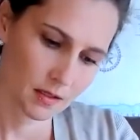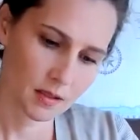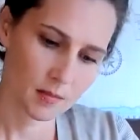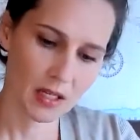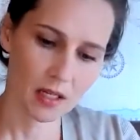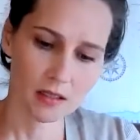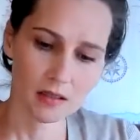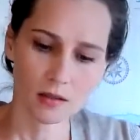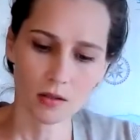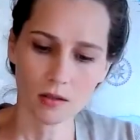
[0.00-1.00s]
To make a
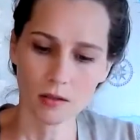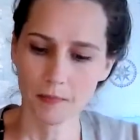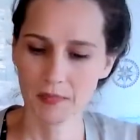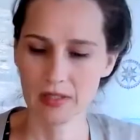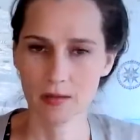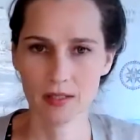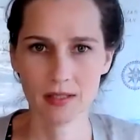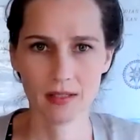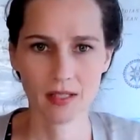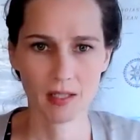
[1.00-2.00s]
circle. So
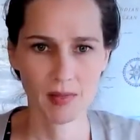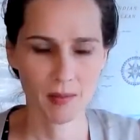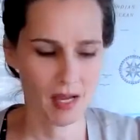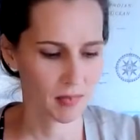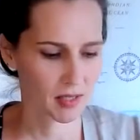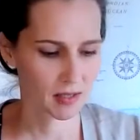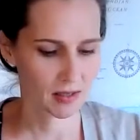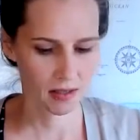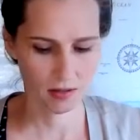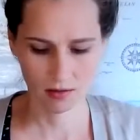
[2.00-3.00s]
this is going to be my
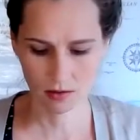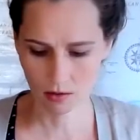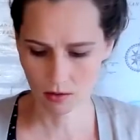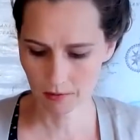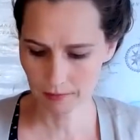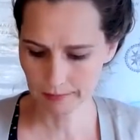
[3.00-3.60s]
biggest circle.